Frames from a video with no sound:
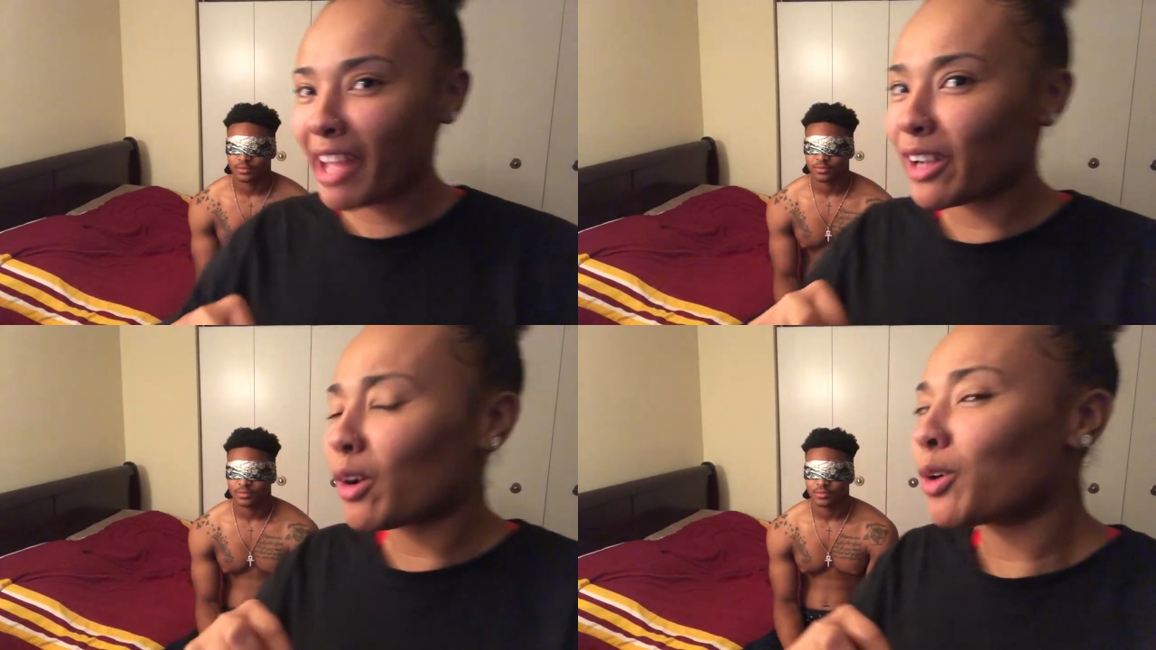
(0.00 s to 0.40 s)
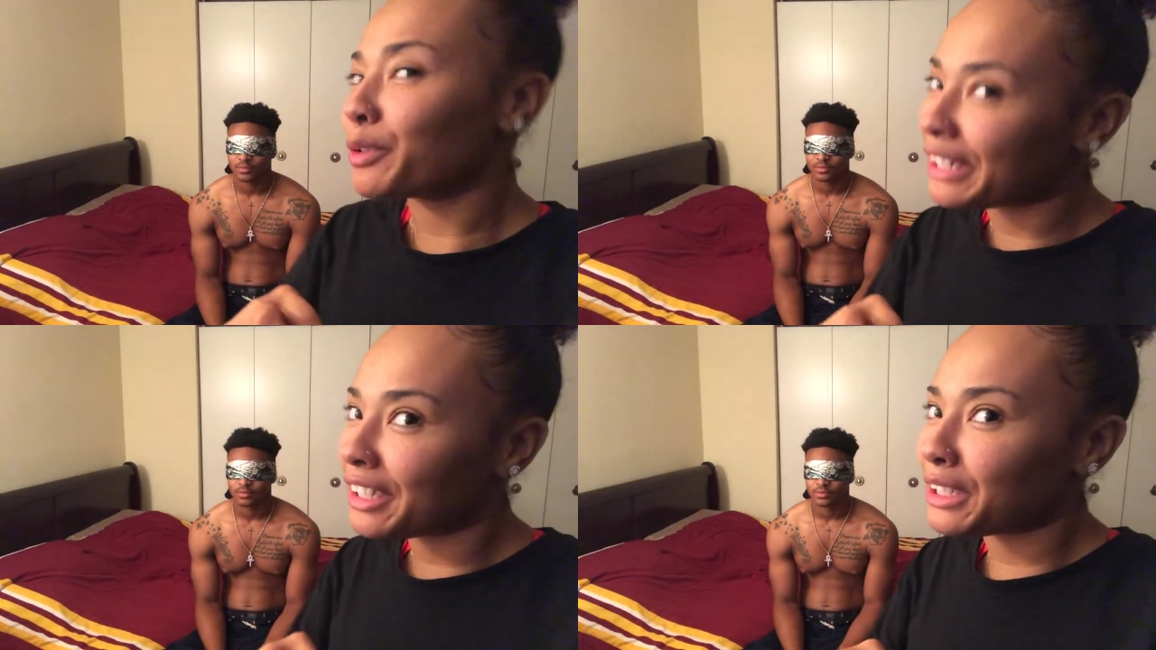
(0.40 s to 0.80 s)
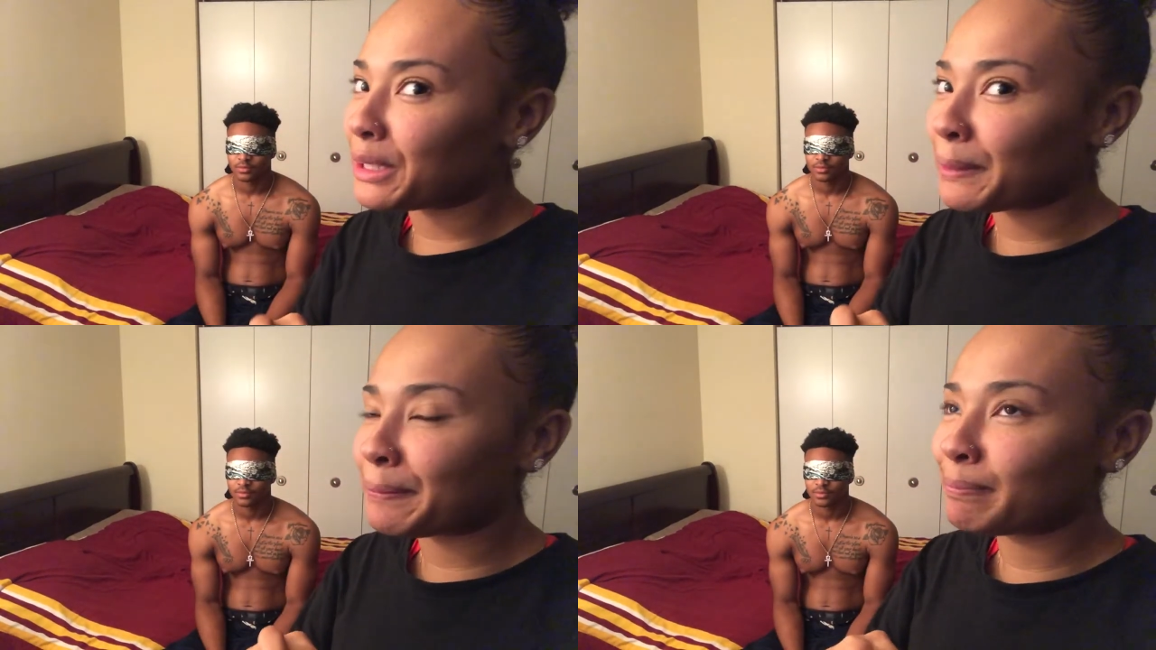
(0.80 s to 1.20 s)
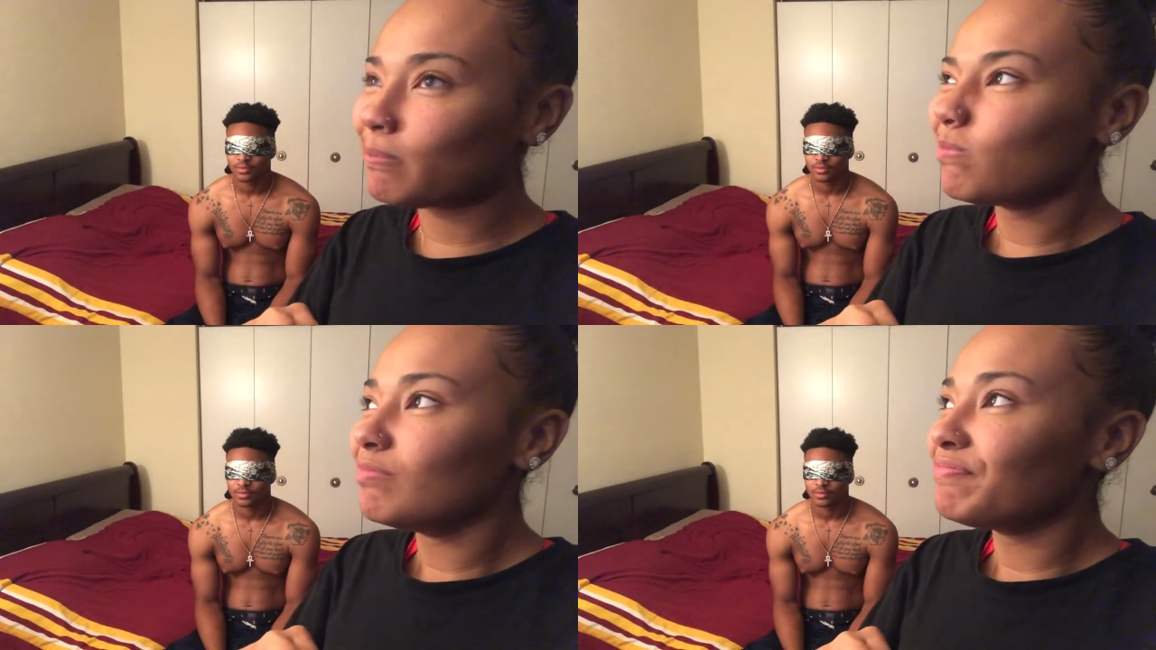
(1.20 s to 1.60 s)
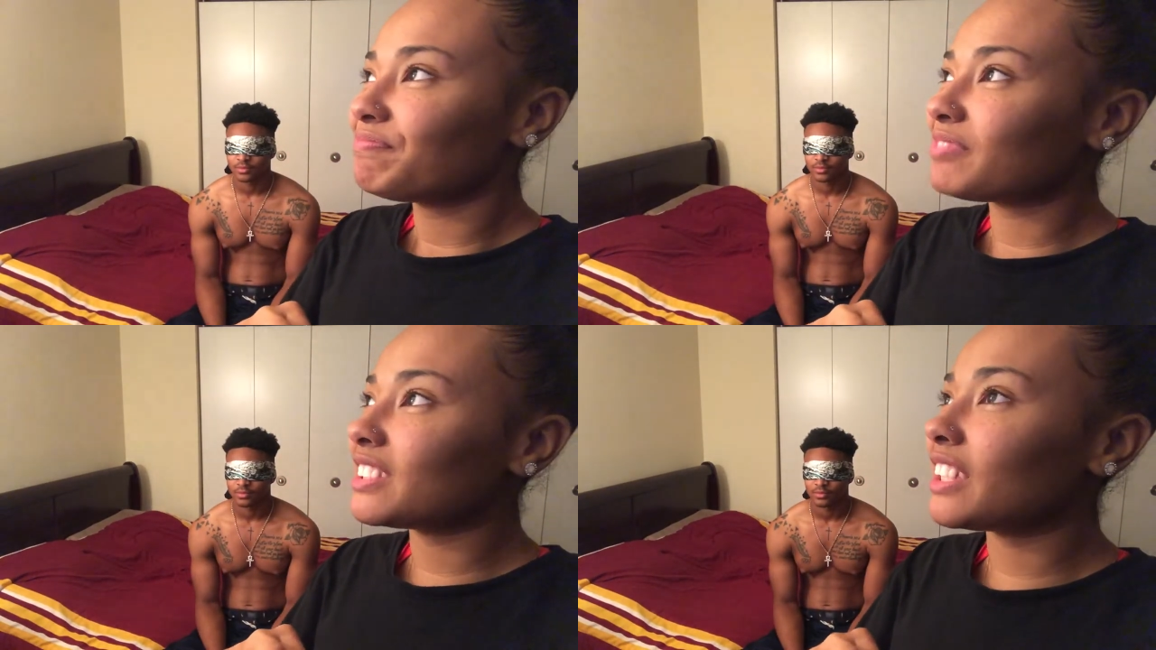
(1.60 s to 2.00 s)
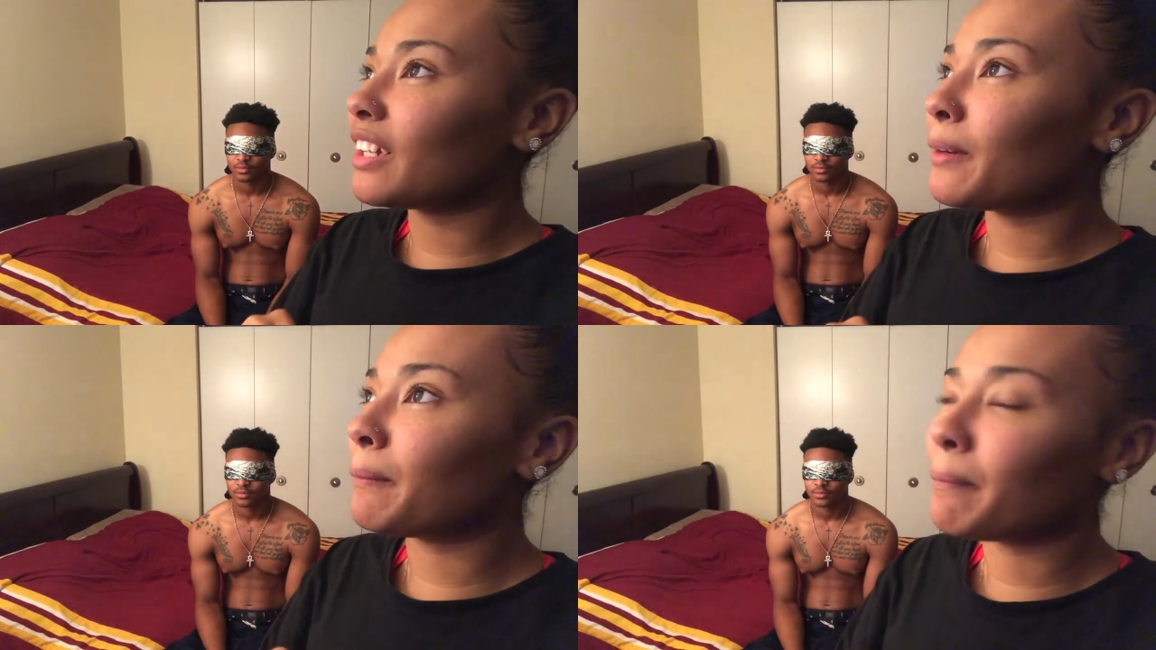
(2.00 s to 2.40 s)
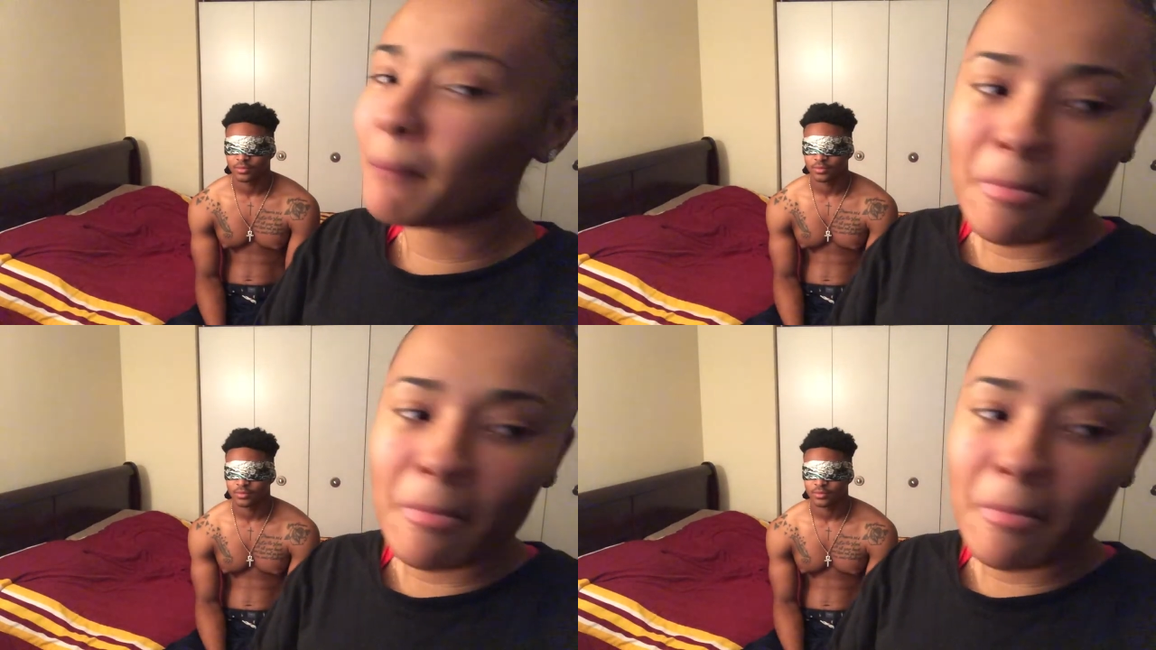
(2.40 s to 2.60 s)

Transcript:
Speaker 1: I ain't gonna OD, you know.